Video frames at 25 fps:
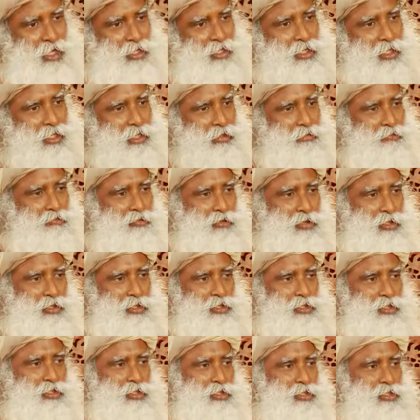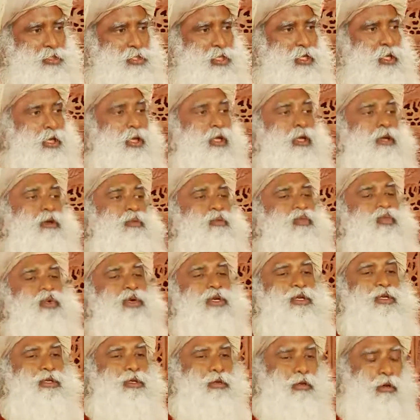other influences,
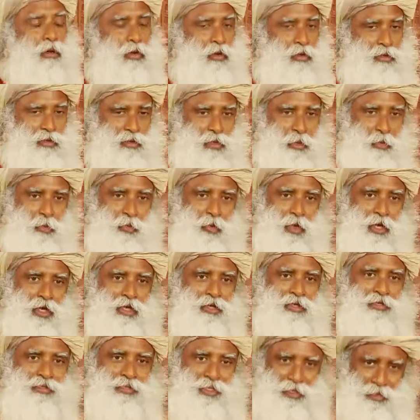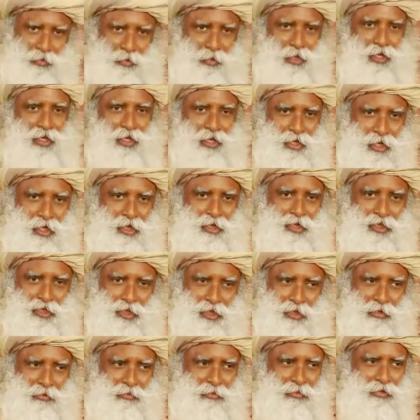withdraw somewhere, that's why an
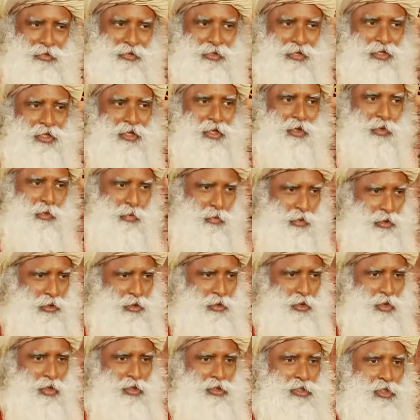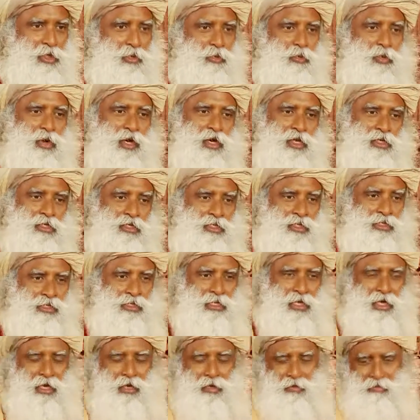ashram. Withdraw somewhere,
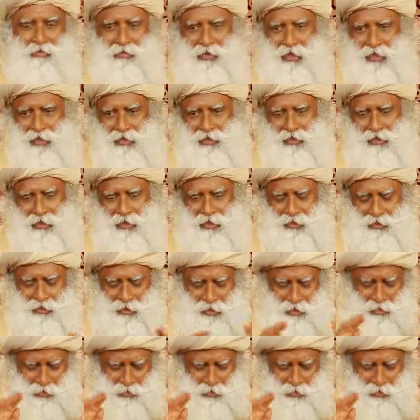sit down, meditate,